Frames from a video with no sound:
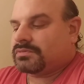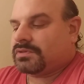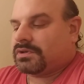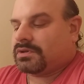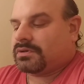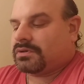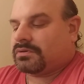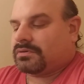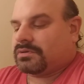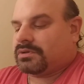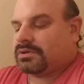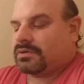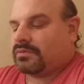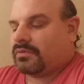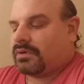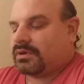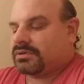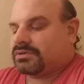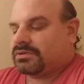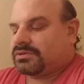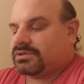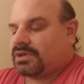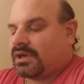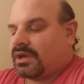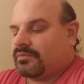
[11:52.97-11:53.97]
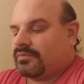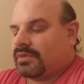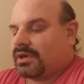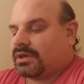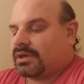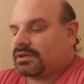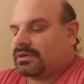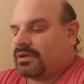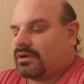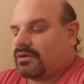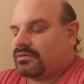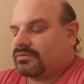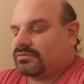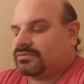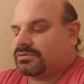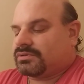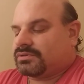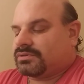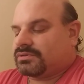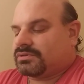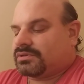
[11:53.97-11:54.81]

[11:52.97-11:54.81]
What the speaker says: You know, you go outside at McDonald's or